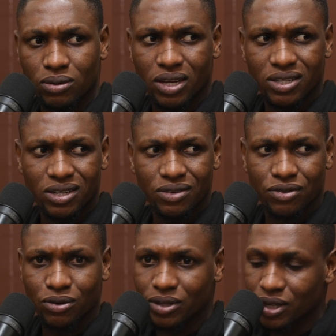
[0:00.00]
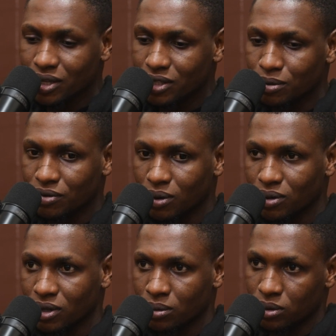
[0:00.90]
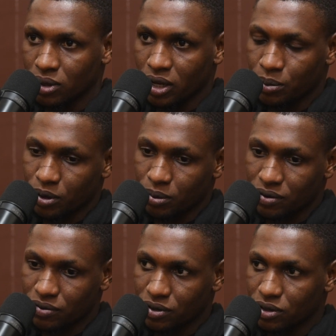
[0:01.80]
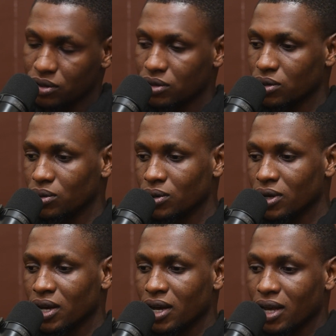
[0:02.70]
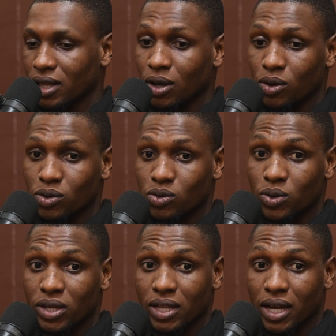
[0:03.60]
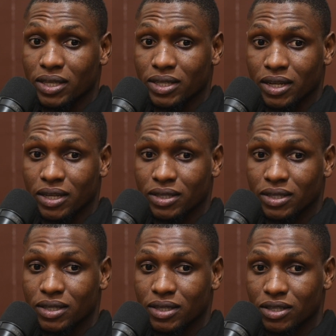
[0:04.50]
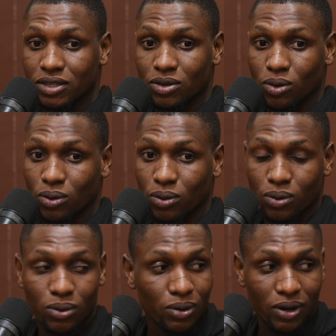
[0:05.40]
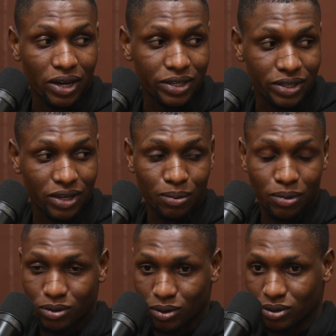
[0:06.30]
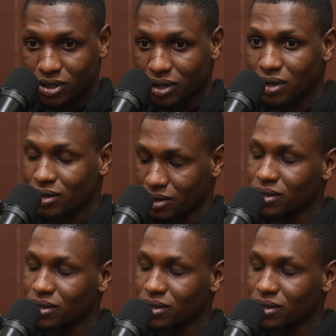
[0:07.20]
3-4 days before I was able to pay my fees. So that was when I started this whole idea about Ultra.